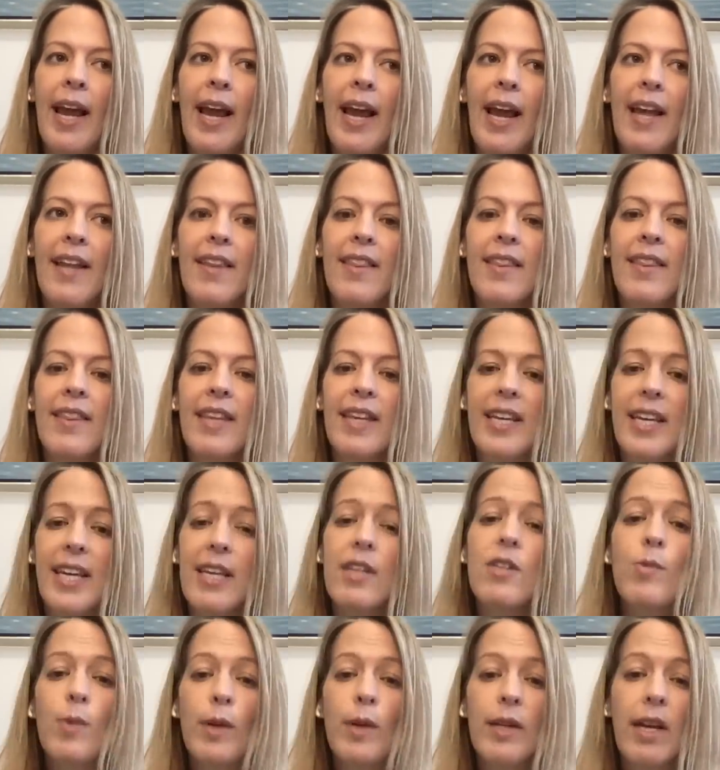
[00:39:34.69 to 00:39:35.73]
And the
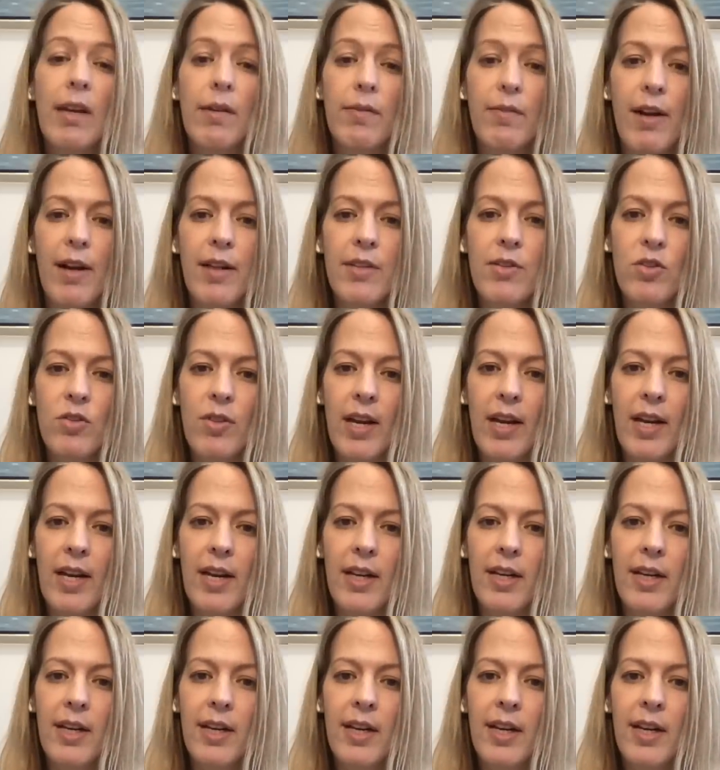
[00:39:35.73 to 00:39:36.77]
kids would get
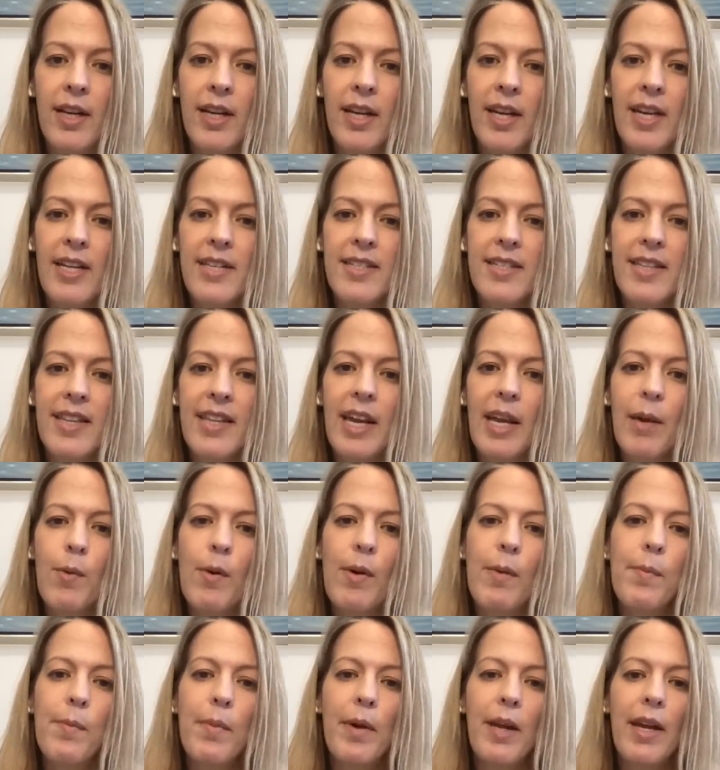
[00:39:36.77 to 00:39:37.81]
frustrated because they
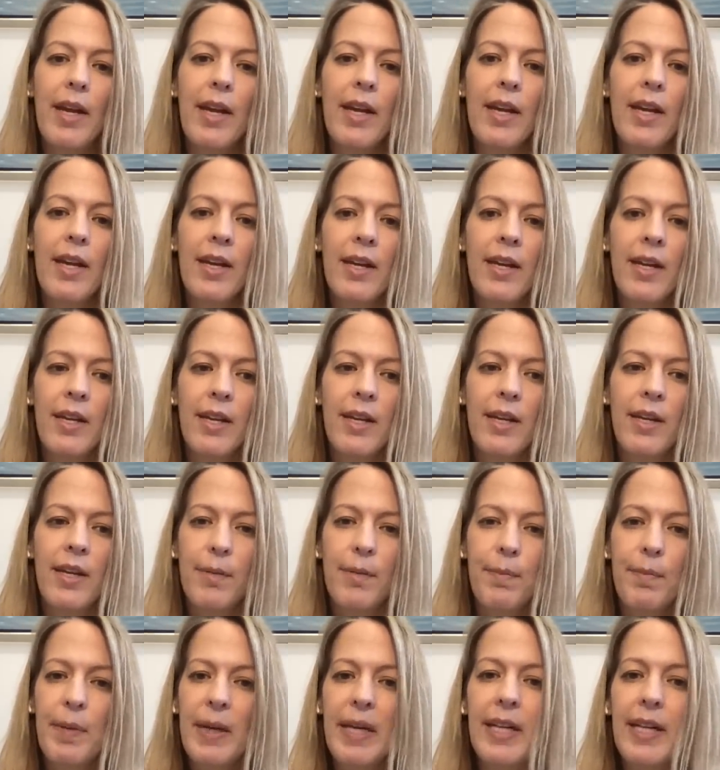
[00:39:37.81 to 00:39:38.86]
would be
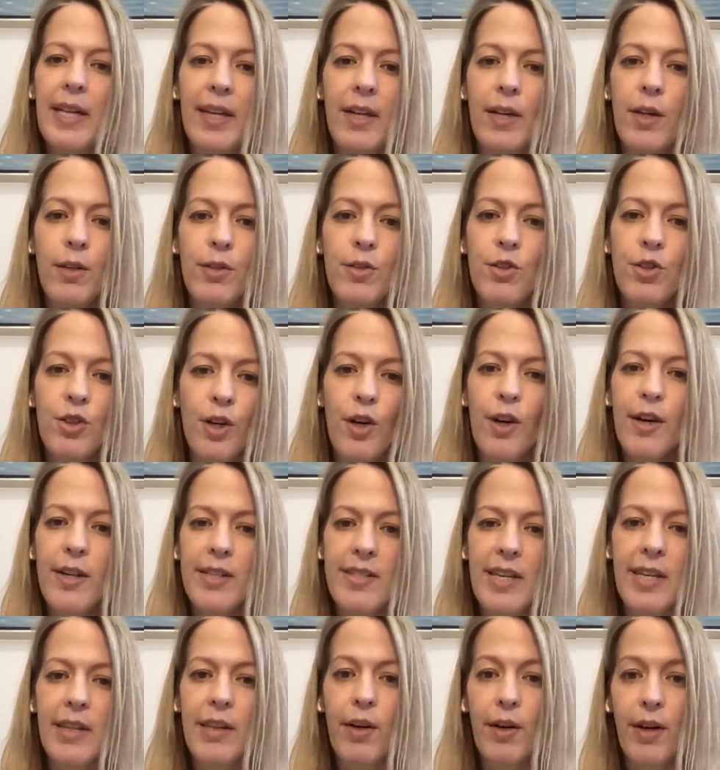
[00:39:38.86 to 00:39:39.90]
being little
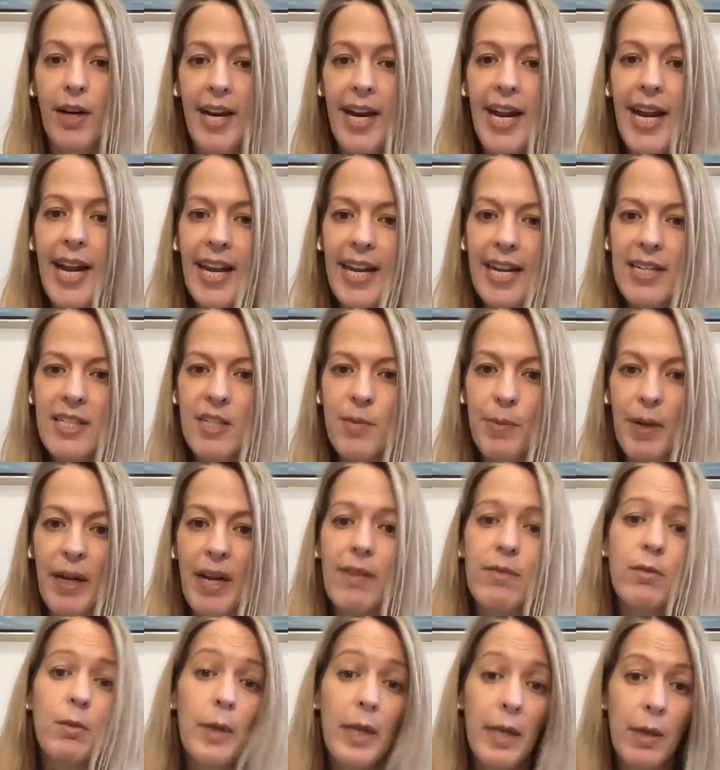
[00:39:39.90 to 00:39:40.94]
jerks in their heads, but
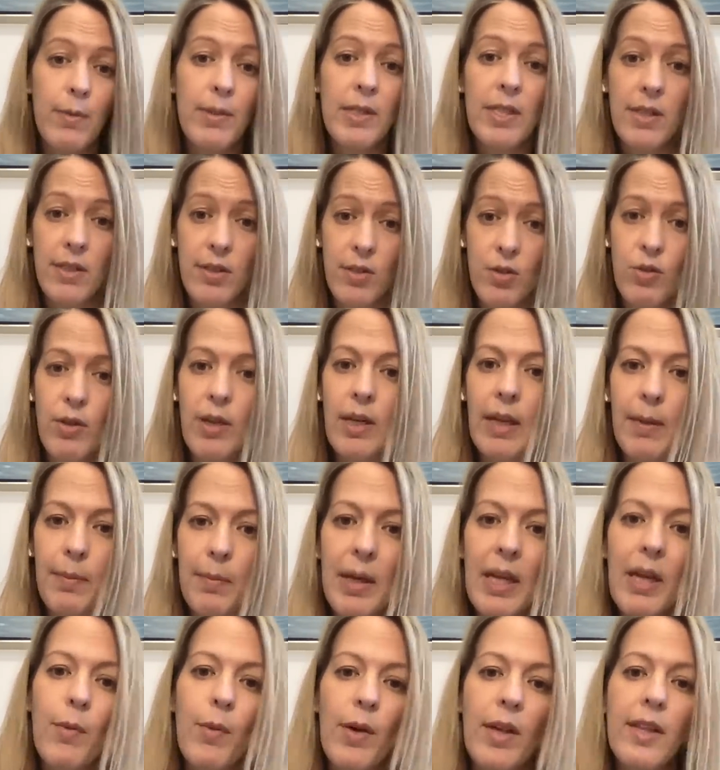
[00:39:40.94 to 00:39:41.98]
everybody was treating
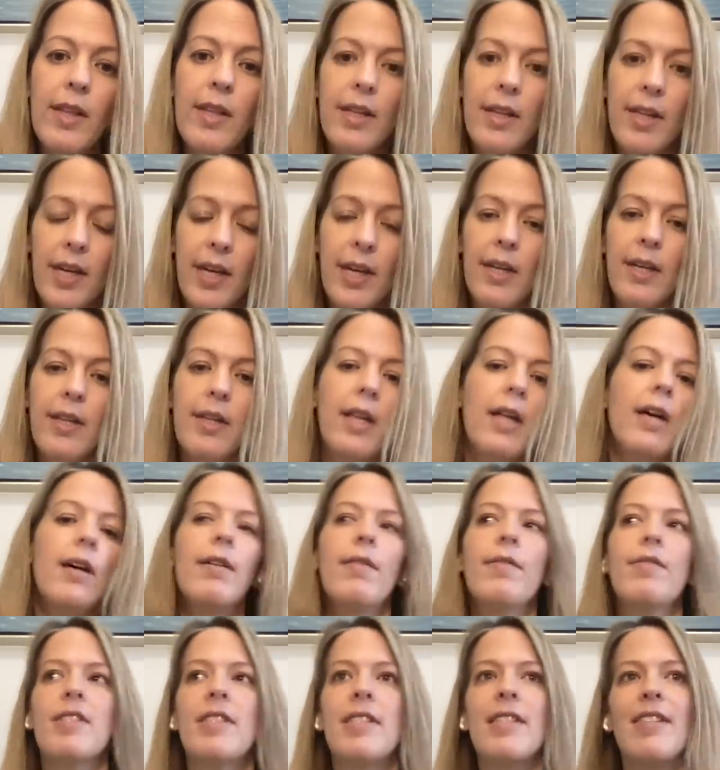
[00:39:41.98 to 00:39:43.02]
me with kid
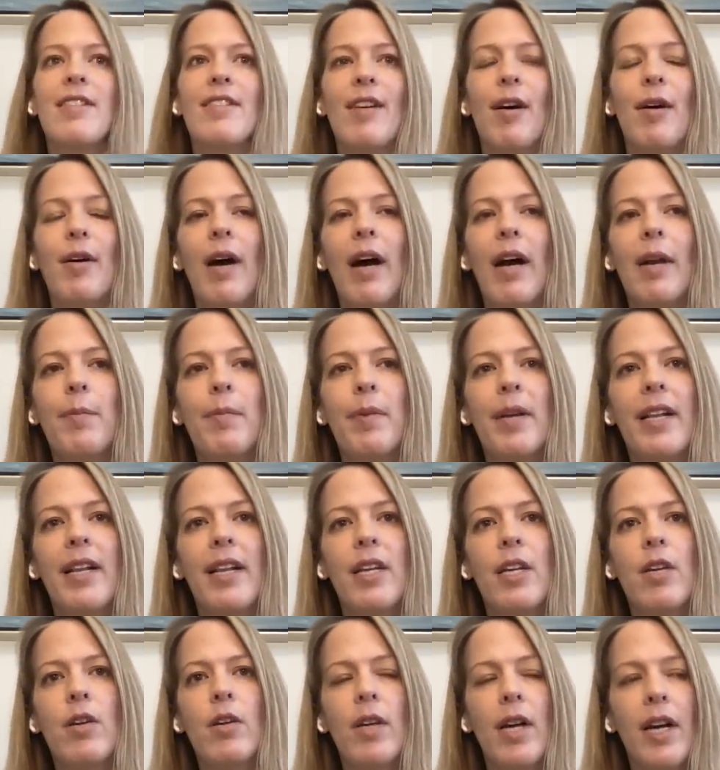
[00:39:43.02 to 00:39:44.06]
gloves. And so I'd be
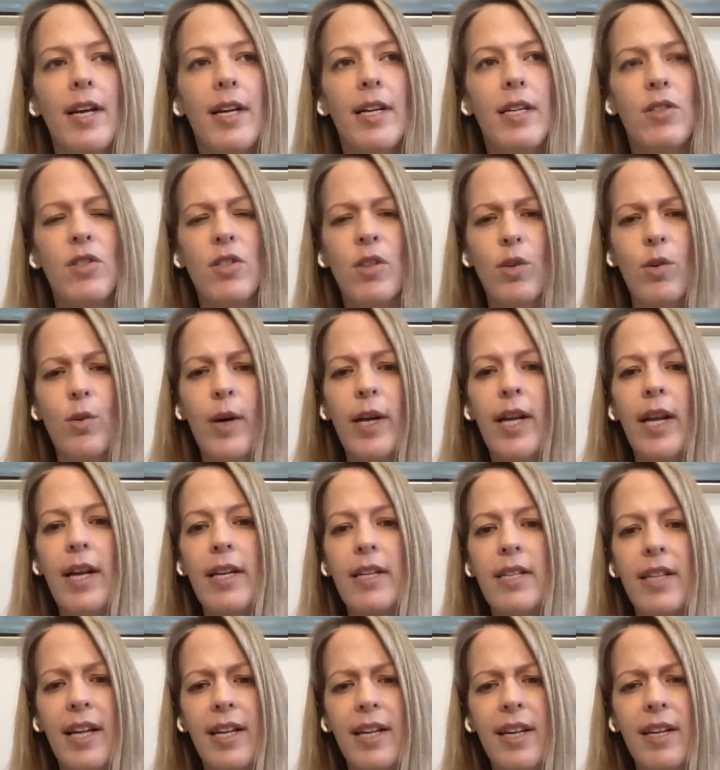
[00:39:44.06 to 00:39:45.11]
like, you guys, quit
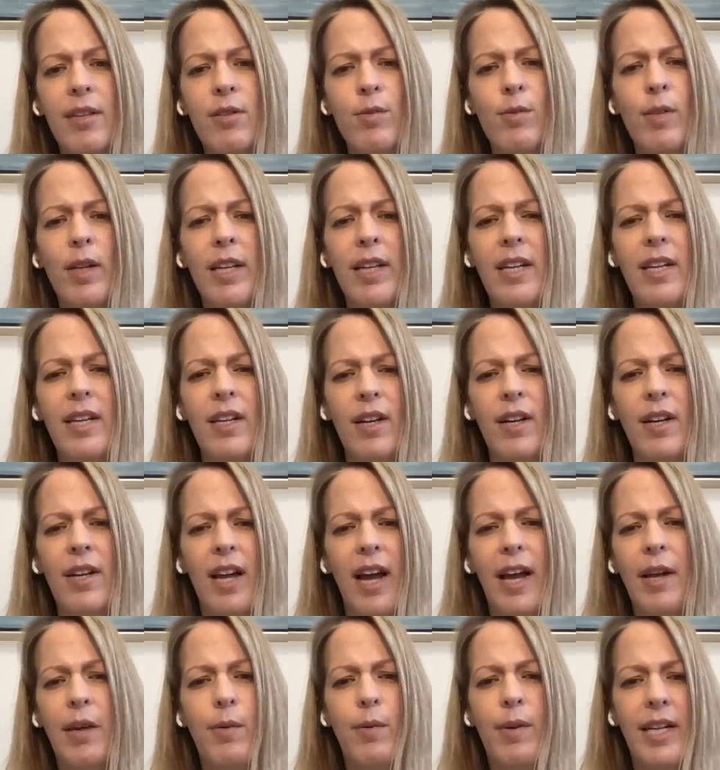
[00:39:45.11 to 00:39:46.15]
it. Like, that's really,
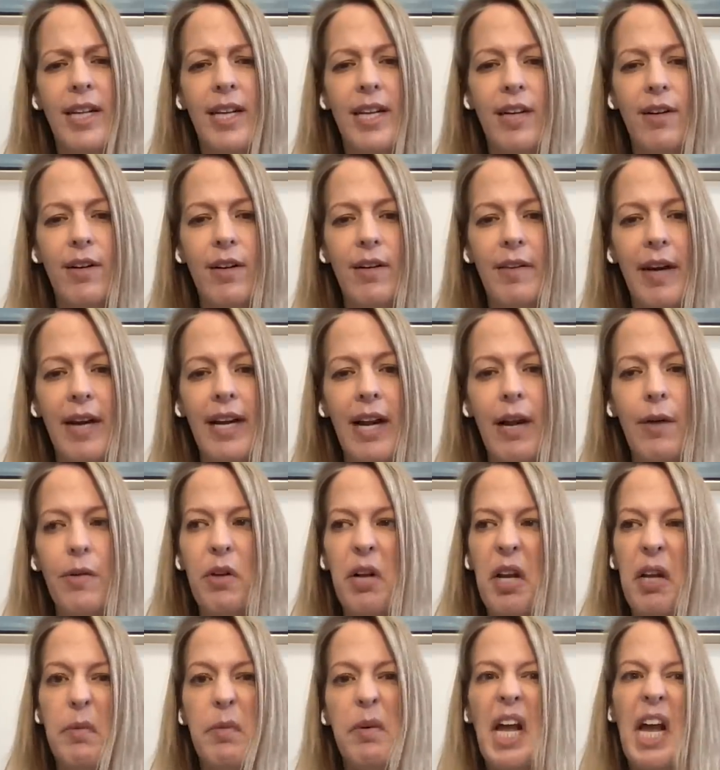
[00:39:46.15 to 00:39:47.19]
I don't want to hear it right now. And
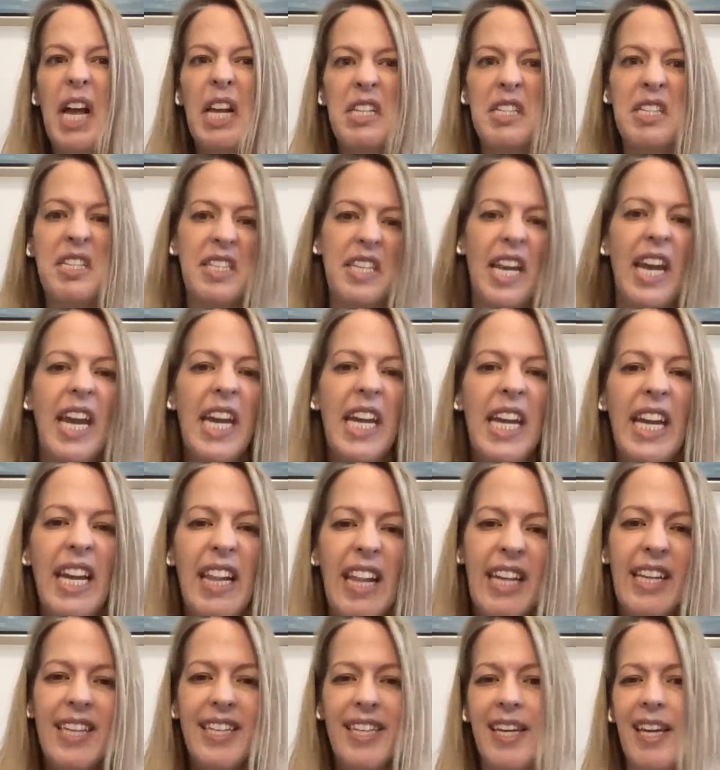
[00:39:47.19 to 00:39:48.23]
they're like, we're not saying
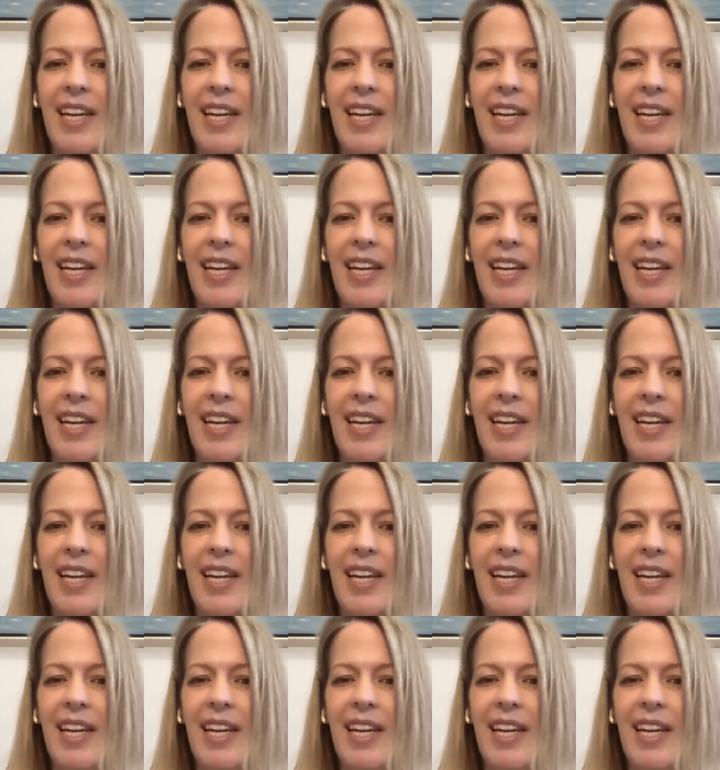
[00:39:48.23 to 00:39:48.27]
anything.